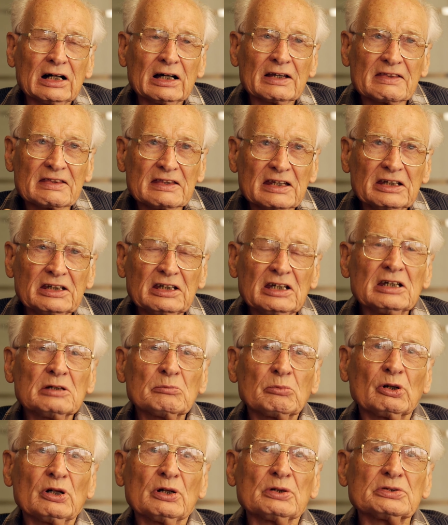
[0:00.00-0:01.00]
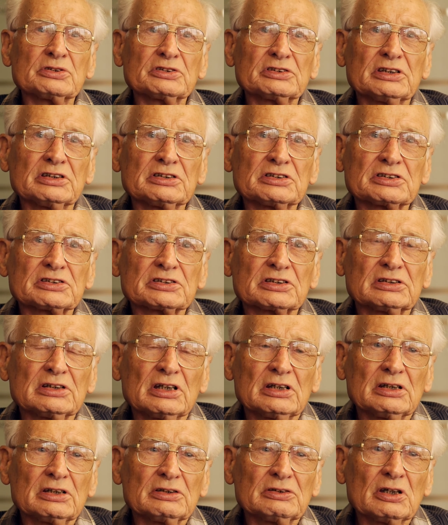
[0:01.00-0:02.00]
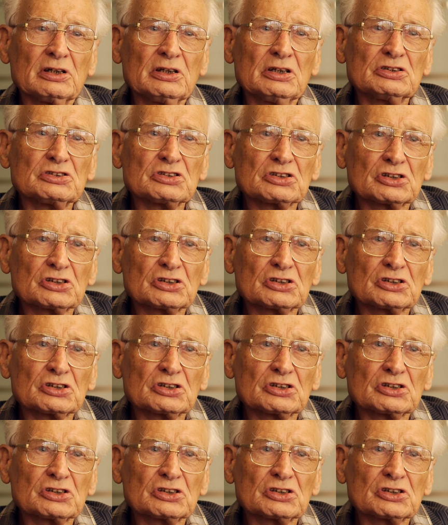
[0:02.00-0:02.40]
a thinking process that is